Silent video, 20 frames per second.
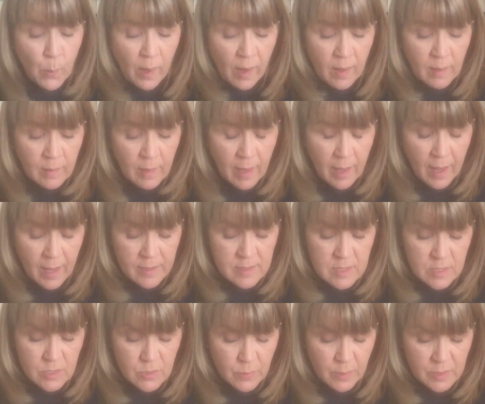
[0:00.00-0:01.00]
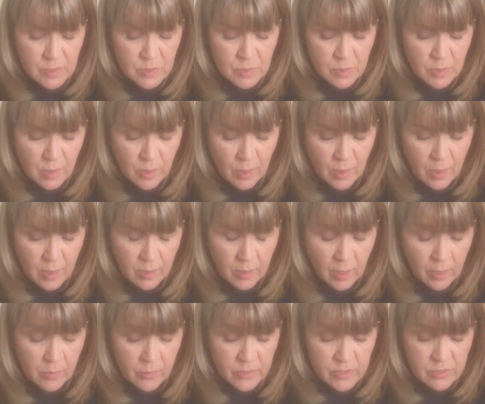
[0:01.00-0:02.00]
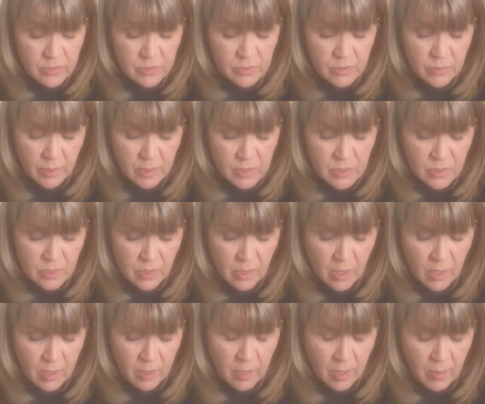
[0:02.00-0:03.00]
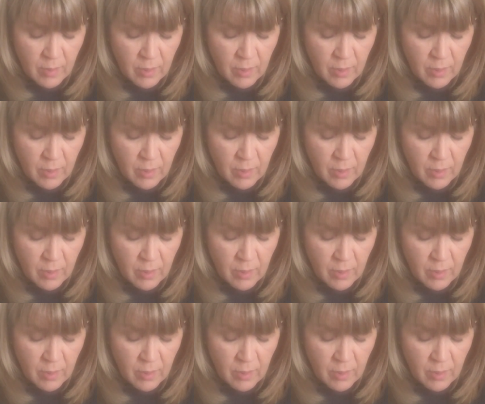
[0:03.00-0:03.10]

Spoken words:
well as a treasure called, a crystal treasure called,